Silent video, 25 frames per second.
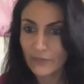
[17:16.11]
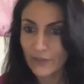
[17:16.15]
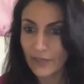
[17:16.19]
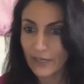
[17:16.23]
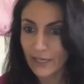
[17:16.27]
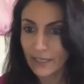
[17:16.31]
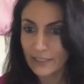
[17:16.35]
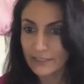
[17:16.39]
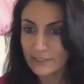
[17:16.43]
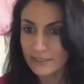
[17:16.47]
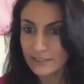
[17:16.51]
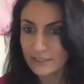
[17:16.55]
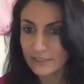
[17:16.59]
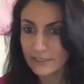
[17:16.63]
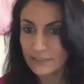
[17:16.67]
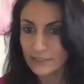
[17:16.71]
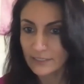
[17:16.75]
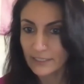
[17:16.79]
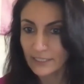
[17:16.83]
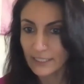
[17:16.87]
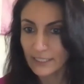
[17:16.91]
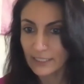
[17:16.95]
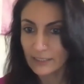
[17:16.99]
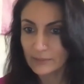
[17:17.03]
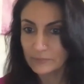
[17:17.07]
that
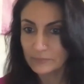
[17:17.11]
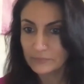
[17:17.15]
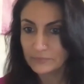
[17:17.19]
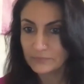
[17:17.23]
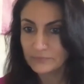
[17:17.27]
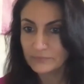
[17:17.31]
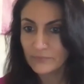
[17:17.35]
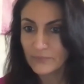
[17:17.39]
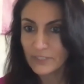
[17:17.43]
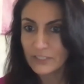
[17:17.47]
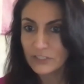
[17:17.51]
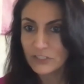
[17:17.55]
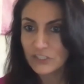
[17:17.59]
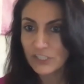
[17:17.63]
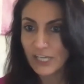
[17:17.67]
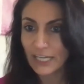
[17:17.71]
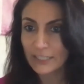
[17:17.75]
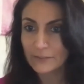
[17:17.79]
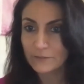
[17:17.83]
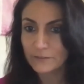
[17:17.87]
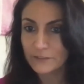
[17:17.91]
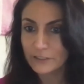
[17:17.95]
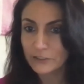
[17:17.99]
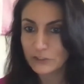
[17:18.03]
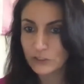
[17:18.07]

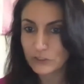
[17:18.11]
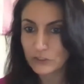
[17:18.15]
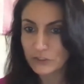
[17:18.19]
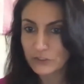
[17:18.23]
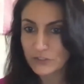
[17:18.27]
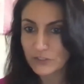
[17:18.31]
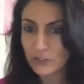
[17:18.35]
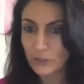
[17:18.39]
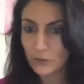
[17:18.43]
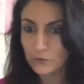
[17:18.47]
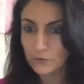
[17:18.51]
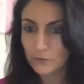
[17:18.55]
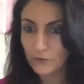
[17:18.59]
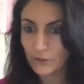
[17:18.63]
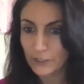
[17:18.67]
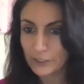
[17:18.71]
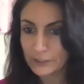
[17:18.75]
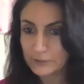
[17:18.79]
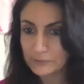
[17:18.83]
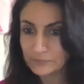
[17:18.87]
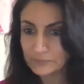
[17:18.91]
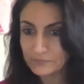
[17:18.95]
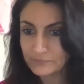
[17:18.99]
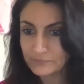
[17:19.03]
chat feature so far?